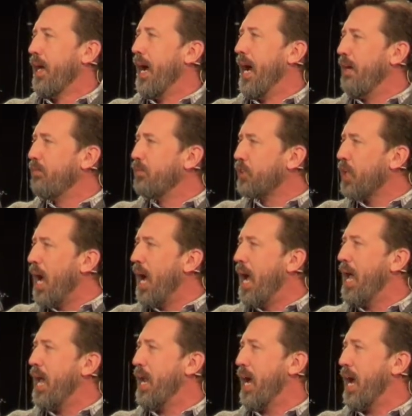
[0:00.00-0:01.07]
I'm
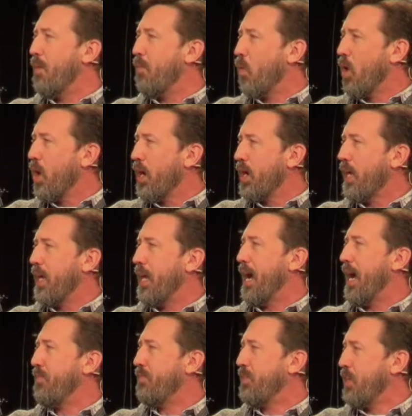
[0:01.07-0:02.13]
trying, I'm working,
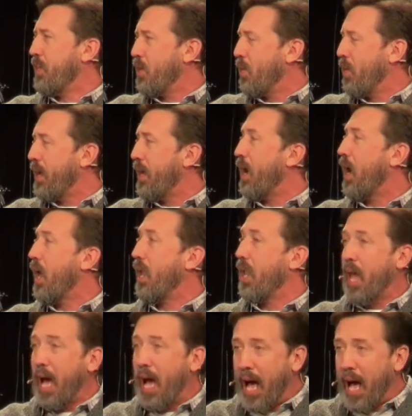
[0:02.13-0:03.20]
I'm doing a
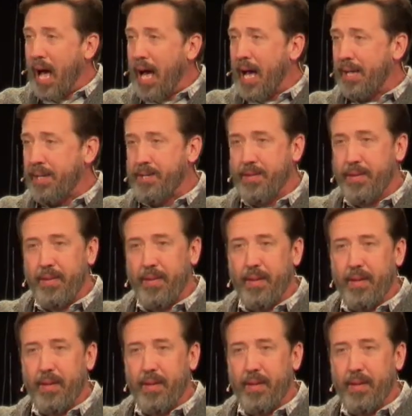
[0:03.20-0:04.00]
lot.